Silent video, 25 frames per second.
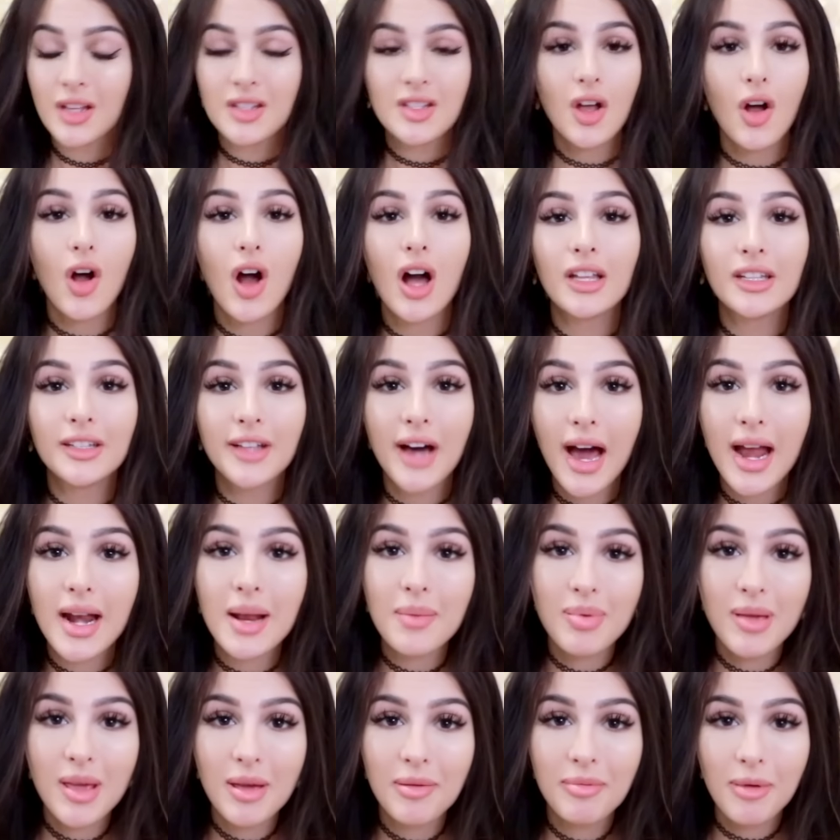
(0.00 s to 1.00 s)
So a
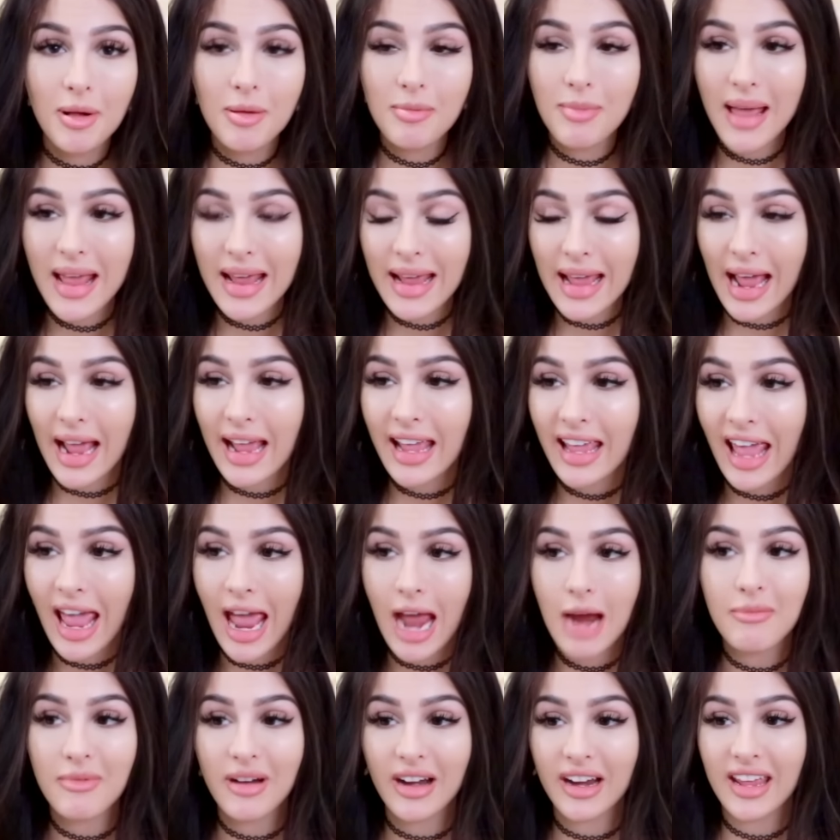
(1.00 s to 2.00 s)
lot of people make a
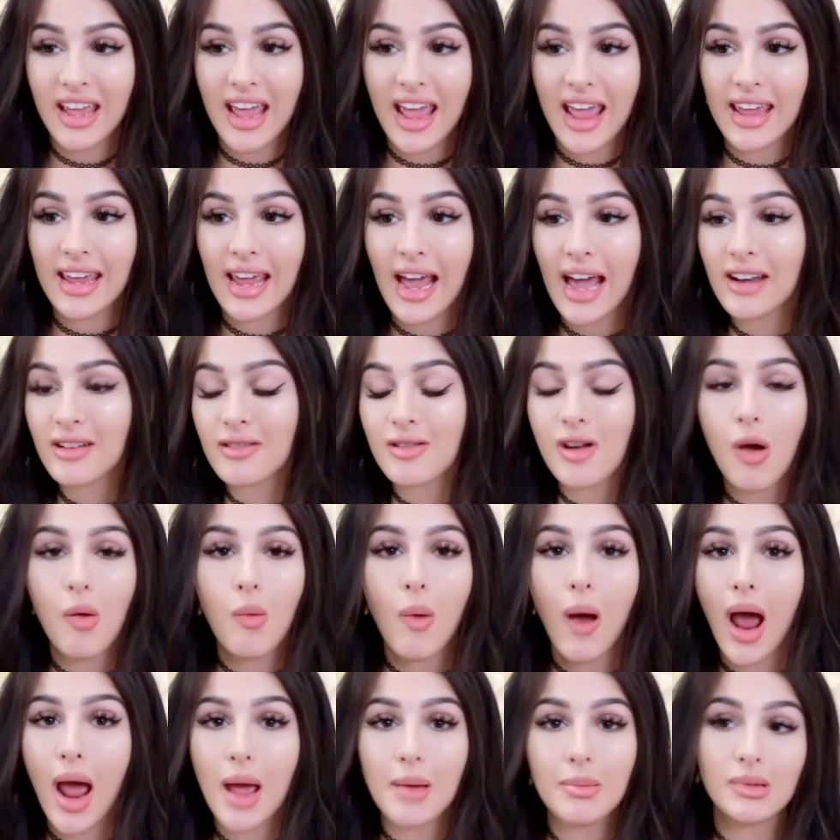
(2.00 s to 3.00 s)
camera cake. I don't know
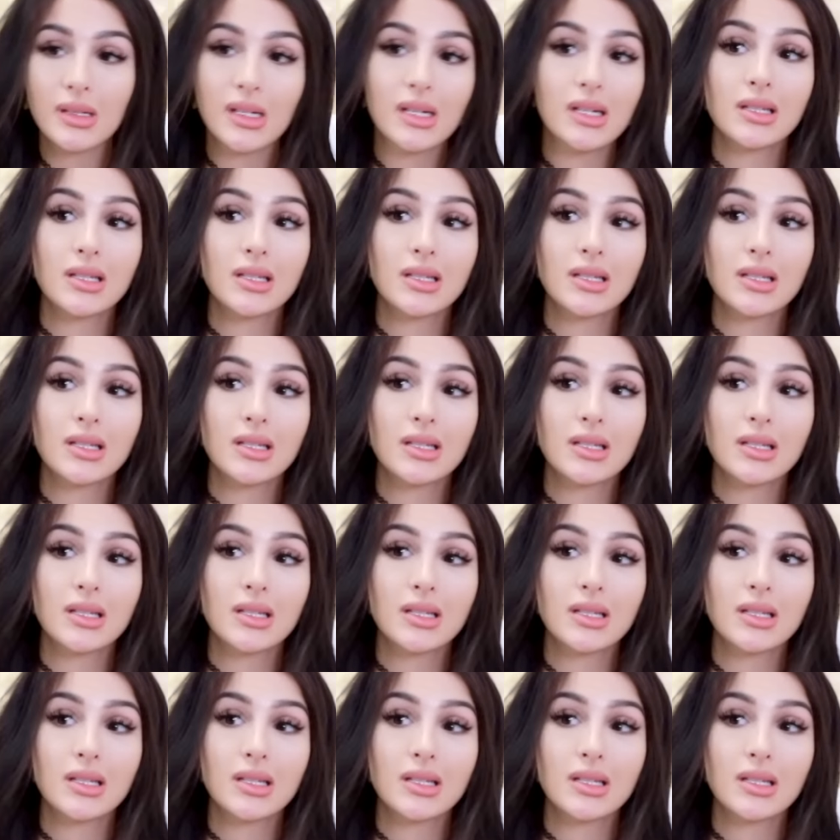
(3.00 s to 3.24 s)
why, but